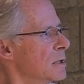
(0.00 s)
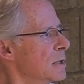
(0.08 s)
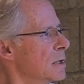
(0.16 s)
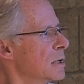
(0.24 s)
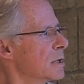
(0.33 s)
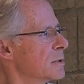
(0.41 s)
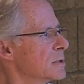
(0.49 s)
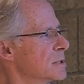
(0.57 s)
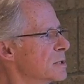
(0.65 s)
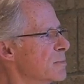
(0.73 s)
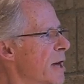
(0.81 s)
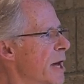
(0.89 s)
Uh,
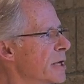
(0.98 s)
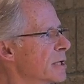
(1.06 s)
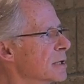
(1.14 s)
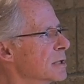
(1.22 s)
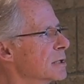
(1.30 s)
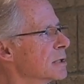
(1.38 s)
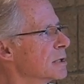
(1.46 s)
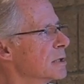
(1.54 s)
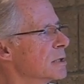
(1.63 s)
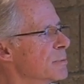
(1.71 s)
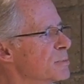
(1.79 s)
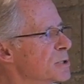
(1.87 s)
somatic uh,
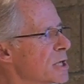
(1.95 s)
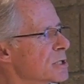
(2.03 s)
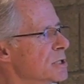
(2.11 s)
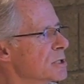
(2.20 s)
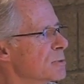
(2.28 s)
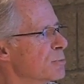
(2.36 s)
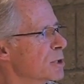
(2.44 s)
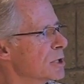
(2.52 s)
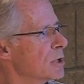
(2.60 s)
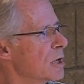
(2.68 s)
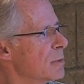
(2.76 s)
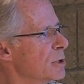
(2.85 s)
obsessions are pretty
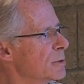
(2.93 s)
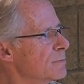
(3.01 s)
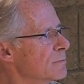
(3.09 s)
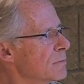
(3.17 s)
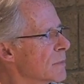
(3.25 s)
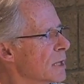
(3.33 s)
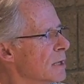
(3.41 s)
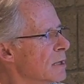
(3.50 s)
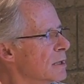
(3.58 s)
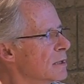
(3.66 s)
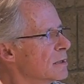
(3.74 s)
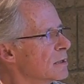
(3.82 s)
common.
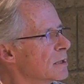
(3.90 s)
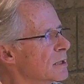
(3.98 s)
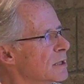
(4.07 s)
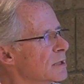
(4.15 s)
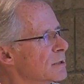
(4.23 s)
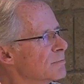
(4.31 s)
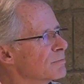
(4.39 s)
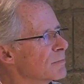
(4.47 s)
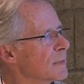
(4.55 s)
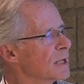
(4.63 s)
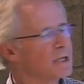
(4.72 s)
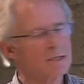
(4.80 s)
Uh,
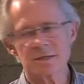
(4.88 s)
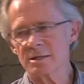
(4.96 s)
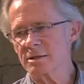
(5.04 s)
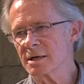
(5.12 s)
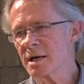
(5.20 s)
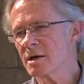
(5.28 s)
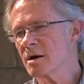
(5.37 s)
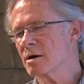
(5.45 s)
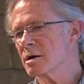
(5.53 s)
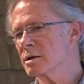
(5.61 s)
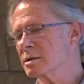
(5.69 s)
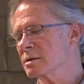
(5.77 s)
and they're kind of
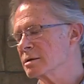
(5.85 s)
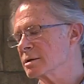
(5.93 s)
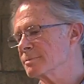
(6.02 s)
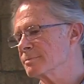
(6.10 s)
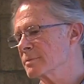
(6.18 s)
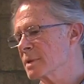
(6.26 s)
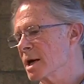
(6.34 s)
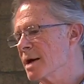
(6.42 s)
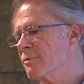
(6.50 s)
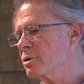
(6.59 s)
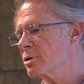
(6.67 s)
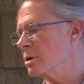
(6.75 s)
hard. They're, I
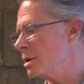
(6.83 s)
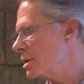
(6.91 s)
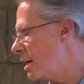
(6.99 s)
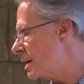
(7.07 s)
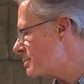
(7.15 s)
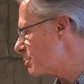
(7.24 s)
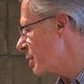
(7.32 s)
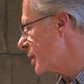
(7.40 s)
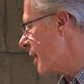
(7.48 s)
have a girl in the hospital